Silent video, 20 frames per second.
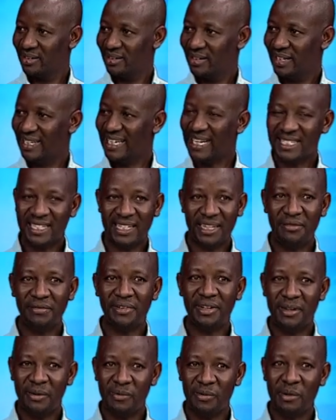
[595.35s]
He doesn't even
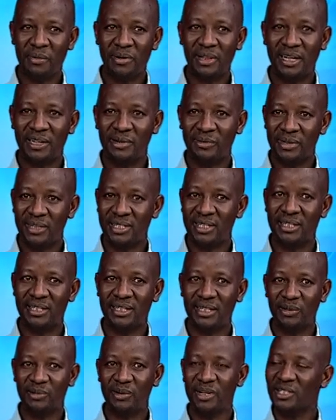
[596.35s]
remember that
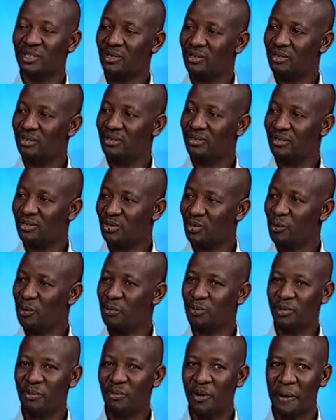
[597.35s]
Besigye was
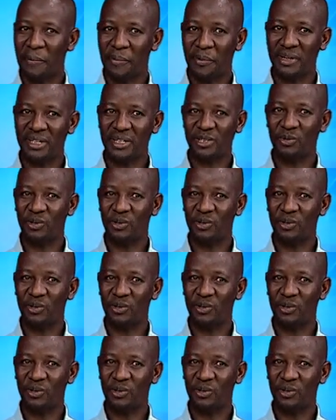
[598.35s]
stopped by police,